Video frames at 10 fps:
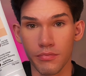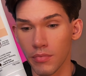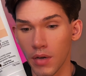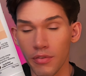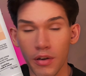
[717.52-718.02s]

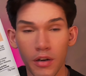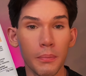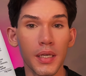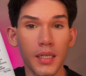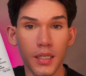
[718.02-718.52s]
I'm very
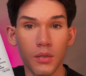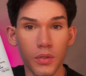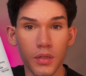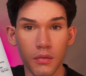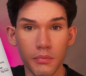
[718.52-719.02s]
picky
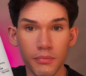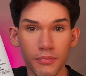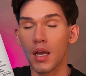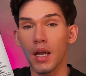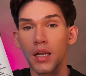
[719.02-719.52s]
with them
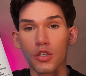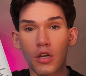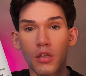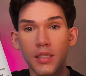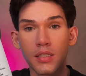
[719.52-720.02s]
and I
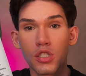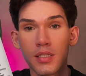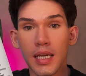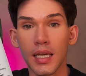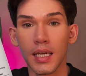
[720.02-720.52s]
don't like to
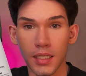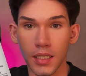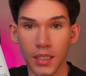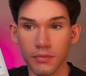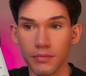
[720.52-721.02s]
just get
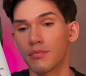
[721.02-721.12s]
any.